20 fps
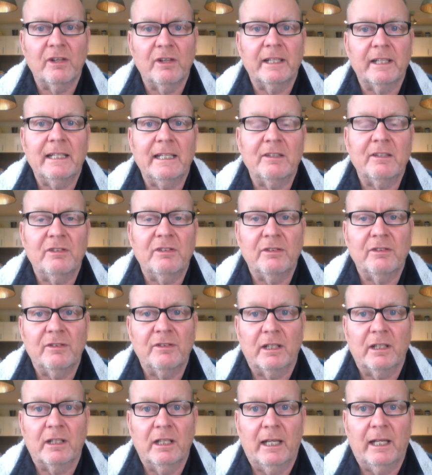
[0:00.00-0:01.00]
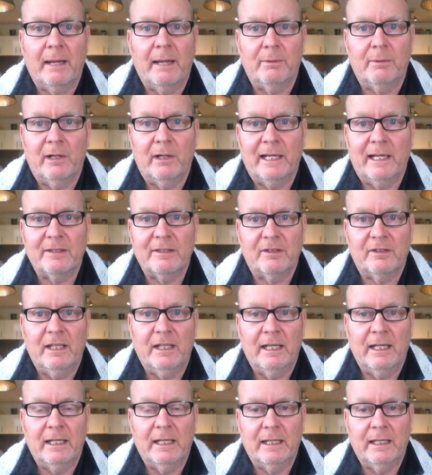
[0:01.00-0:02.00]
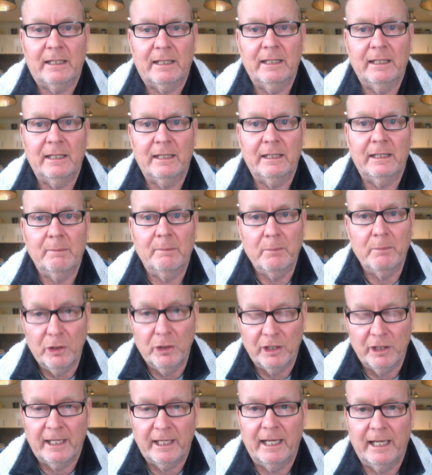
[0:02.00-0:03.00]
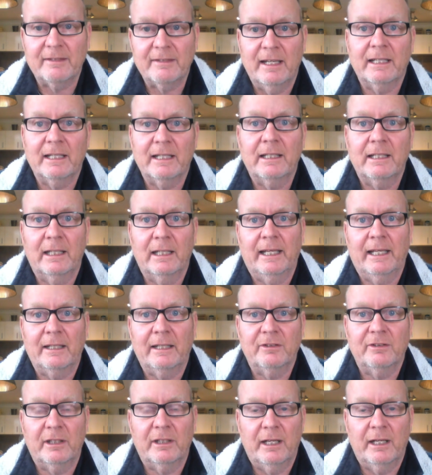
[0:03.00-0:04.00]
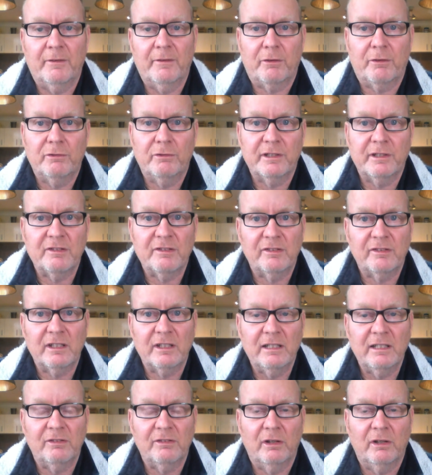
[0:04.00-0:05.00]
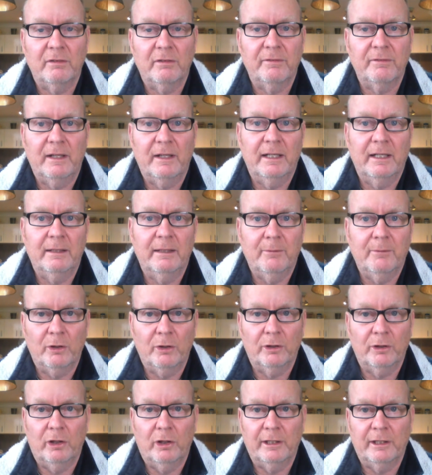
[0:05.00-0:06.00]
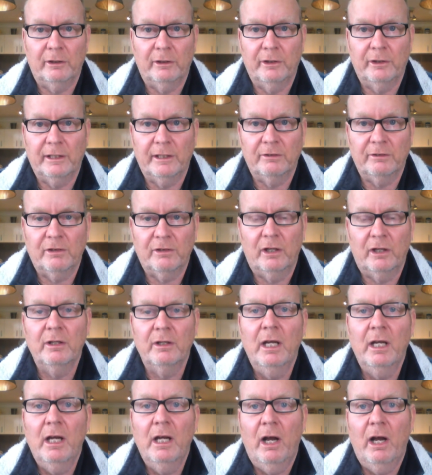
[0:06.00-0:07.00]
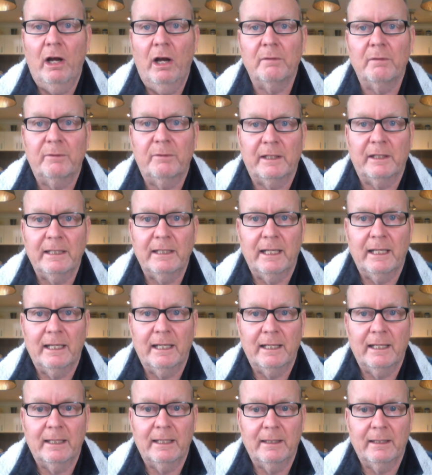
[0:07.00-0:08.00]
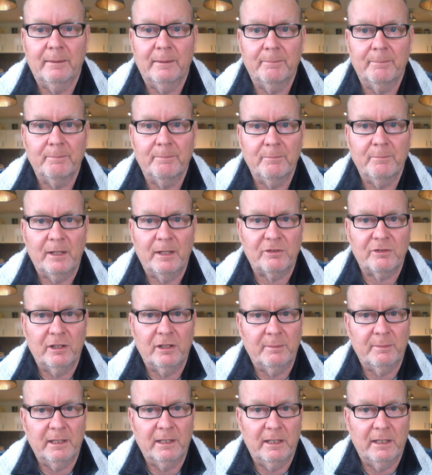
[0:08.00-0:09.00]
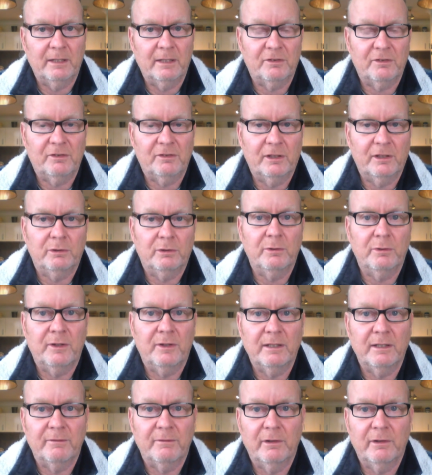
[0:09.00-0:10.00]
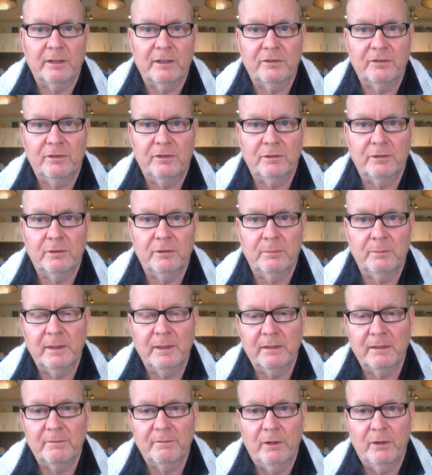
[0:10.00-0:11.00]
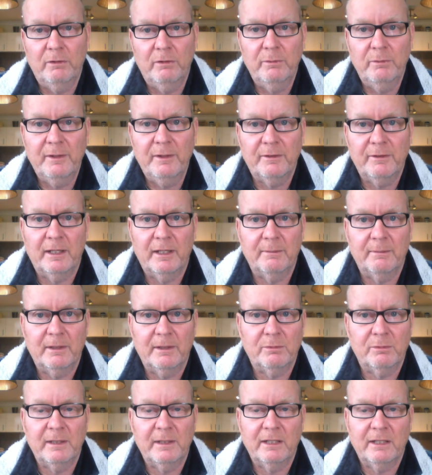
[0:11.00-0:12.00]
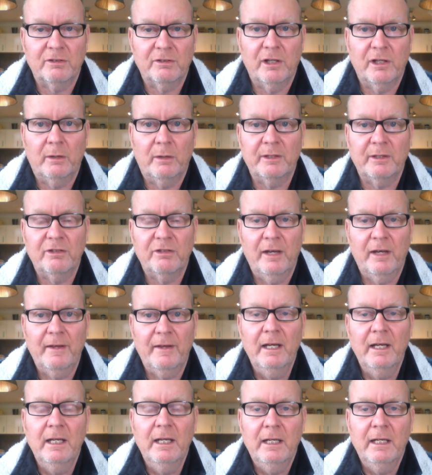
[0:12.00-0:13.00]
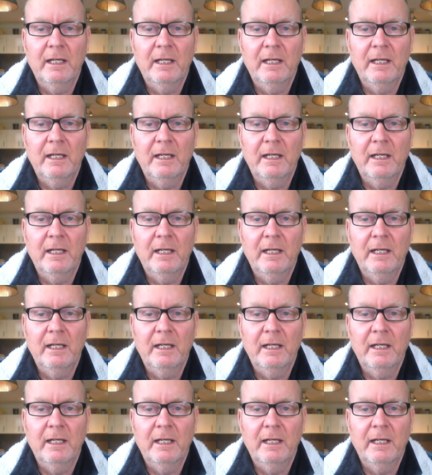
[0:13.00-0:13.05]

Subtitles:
I guess, is the collaborate, communicate and collect, okay, the 3 C's of online learning. So hopefully that's going to be, as I said, a good thing for us to be involved with as we get to know each other.